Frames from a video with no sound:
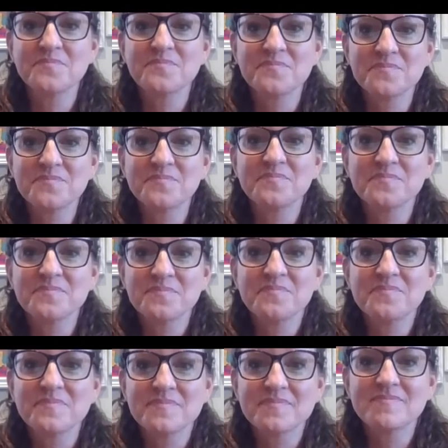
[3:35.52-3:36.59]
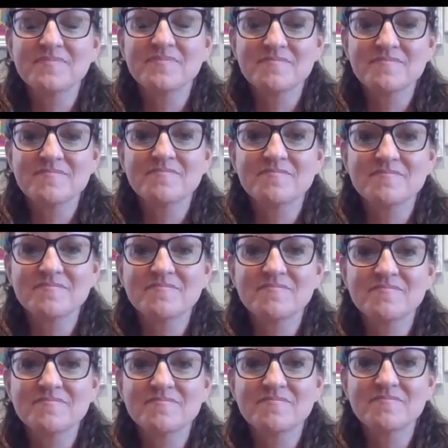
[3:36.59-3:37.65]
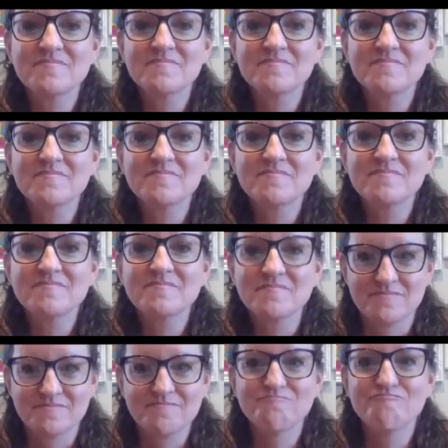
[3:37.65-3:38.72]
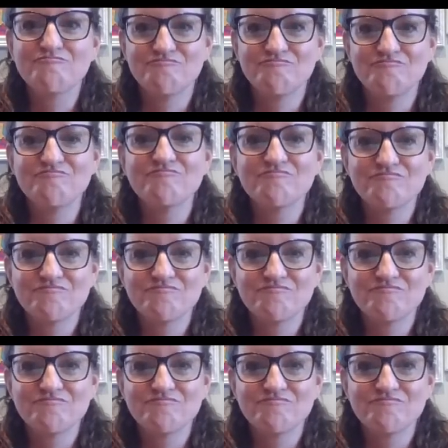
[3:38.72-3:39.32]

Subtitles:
This person isn't speaking.